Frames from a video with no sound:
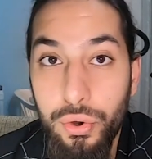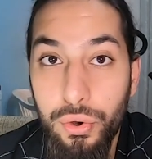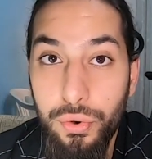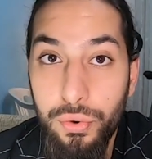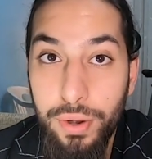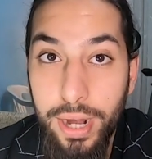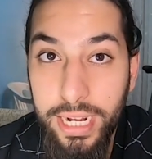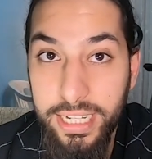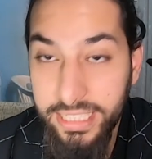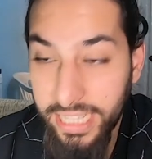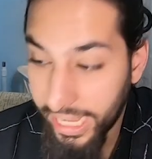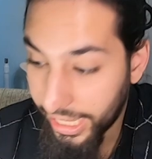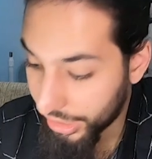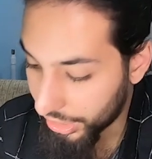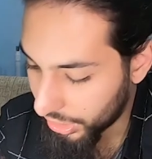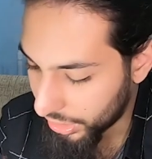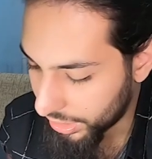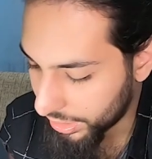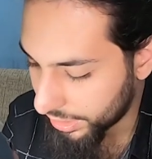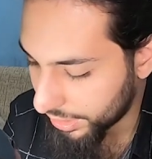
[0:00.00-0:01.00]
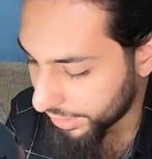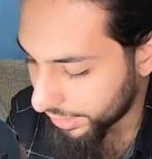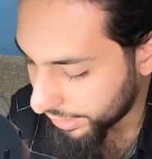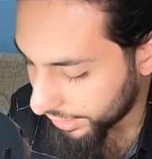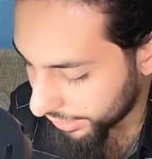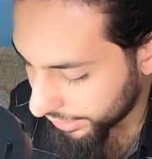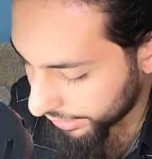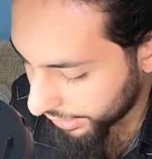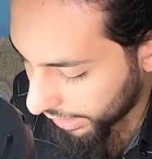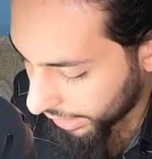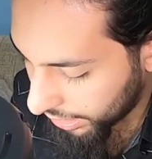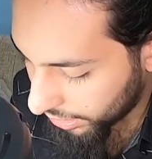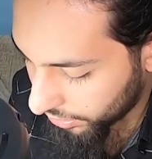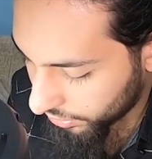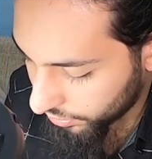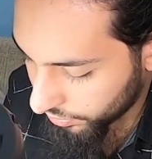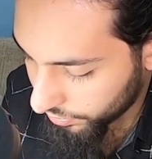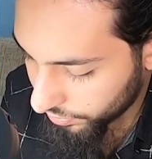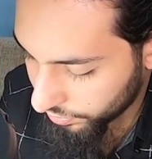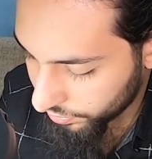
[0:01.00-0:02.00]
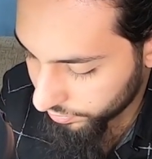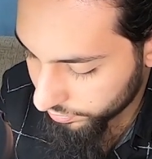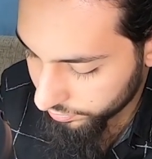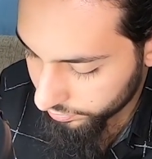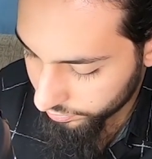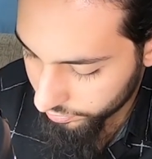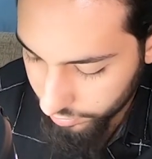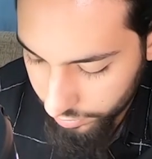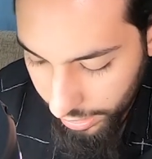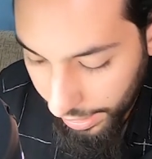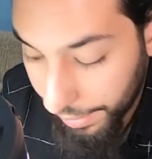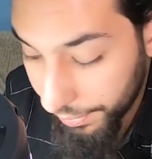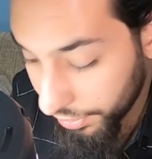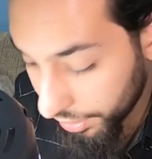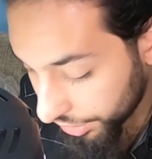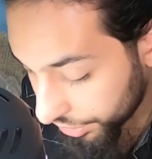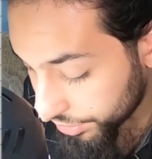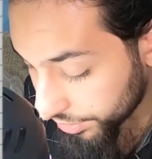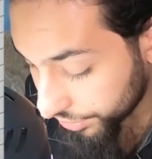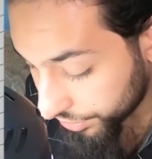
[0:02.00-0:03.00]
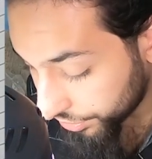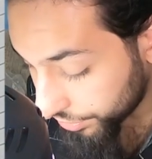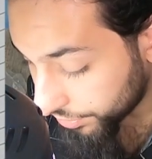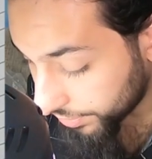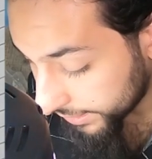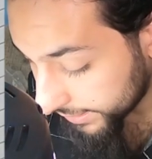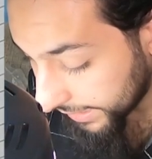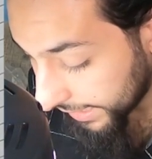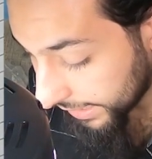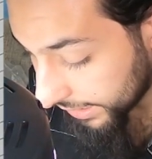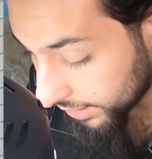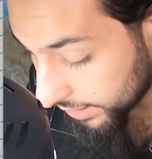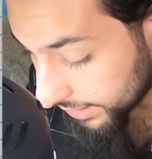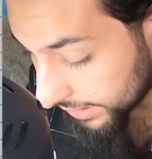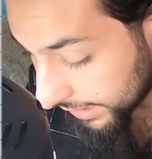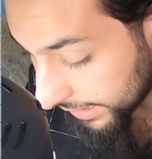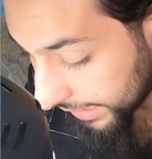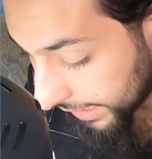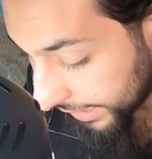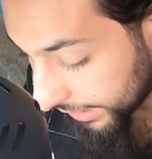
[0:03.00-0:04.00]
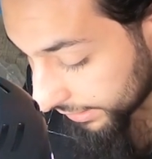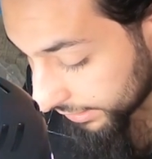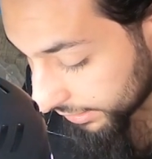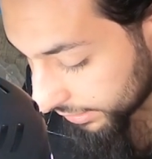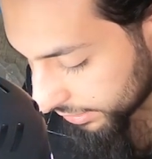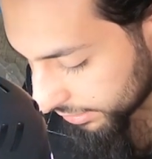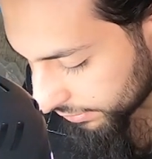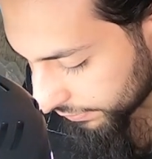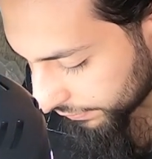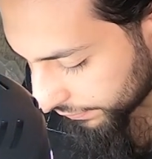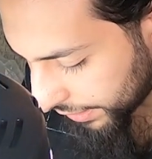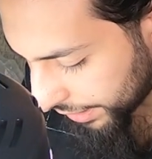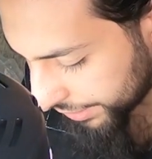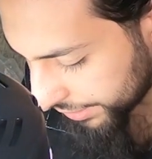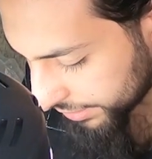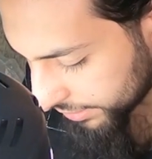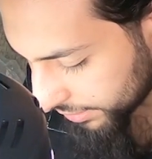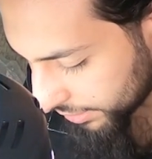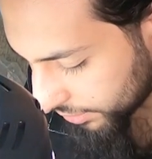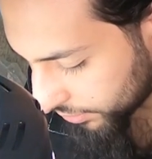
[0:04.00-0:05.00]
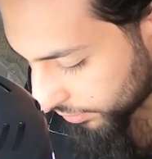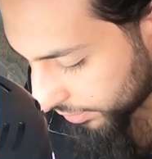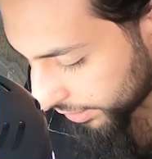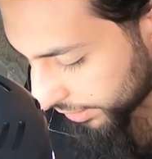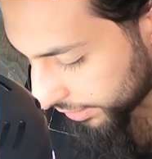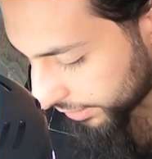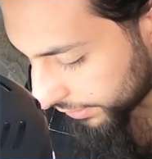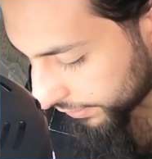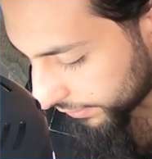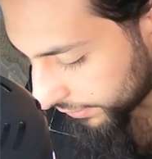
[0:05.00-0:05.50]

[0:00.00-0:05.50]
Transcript: Rectangle. Now I'm gonna draw two rectangles again, very slowly,